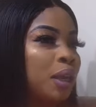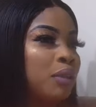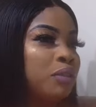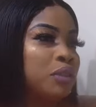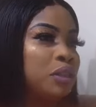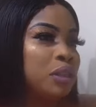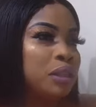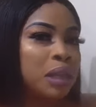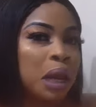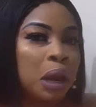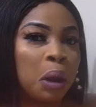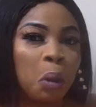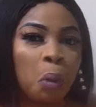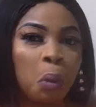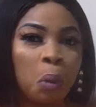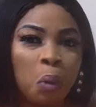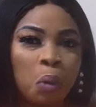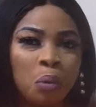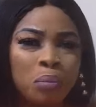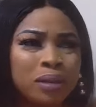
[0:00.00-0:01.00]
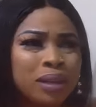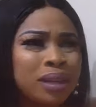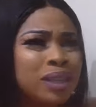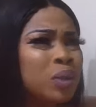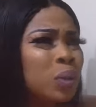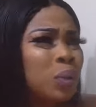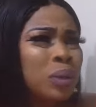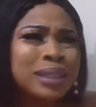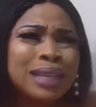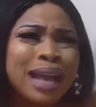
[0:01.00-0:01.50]
if she's at home.
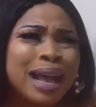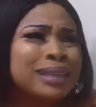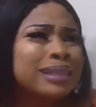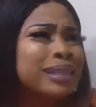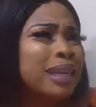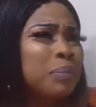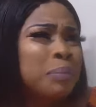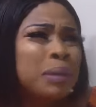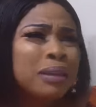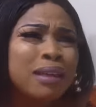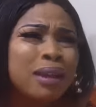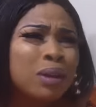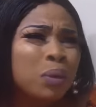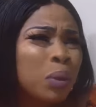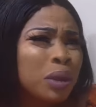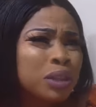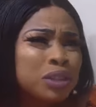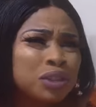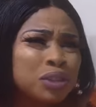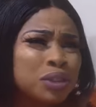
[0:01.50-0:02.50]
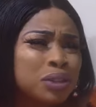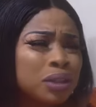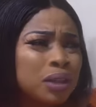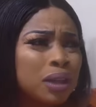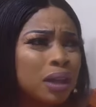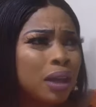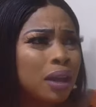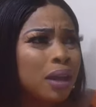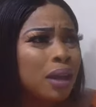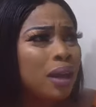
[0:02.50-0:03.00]
He's always asking me that question,
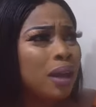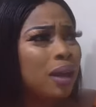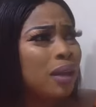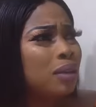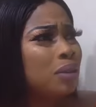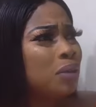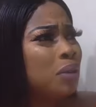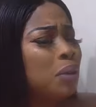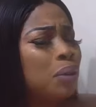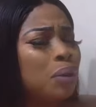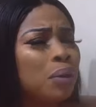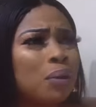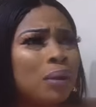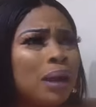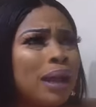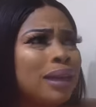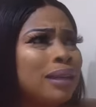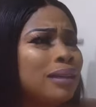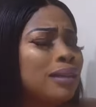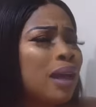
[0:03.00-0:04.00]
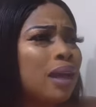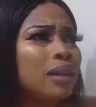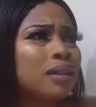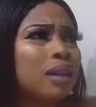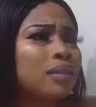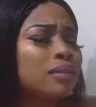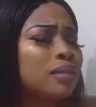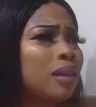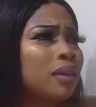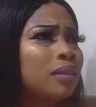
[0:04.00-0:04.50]
you know? And
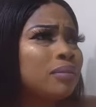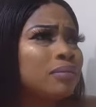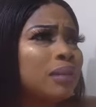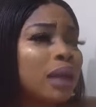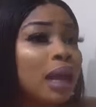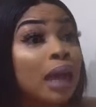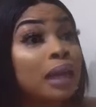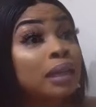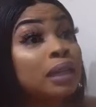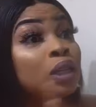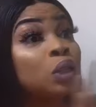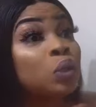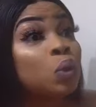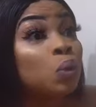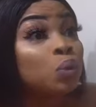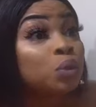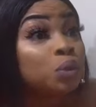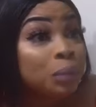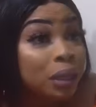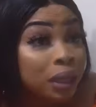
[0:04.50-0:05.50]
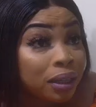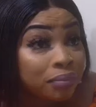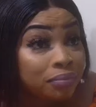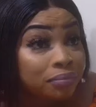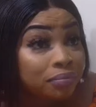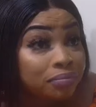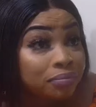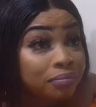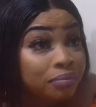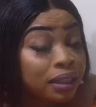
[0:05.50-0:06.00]
he told me.
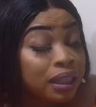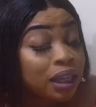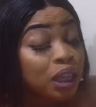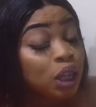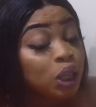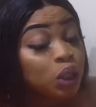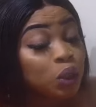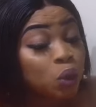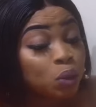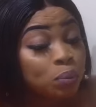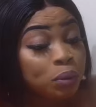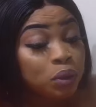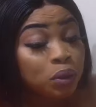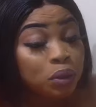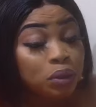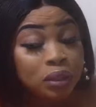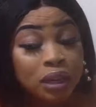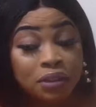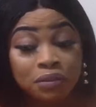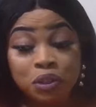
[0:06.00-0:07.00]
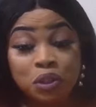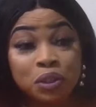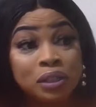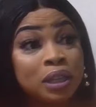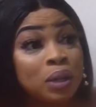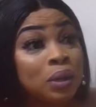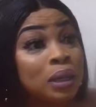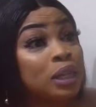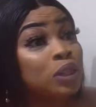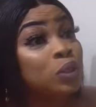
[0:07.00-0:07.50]
He told me never to
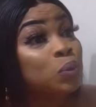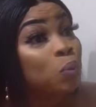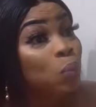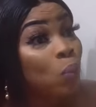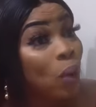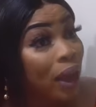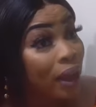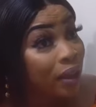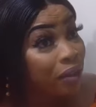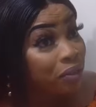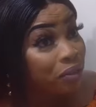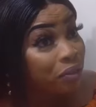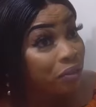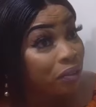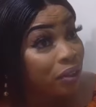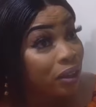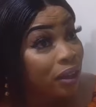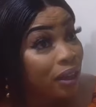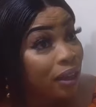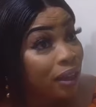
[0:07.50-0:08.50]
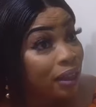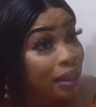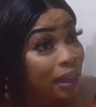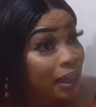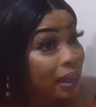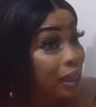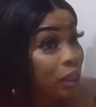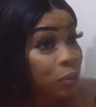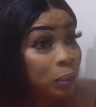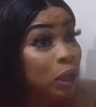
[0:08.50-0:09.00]
tell his wife
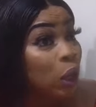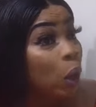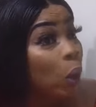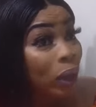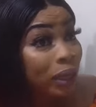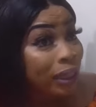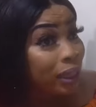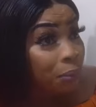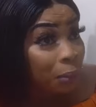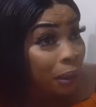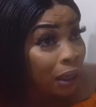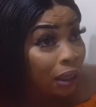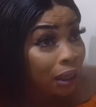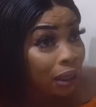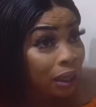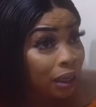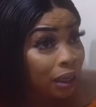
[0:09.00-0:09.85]
that he's been calling me.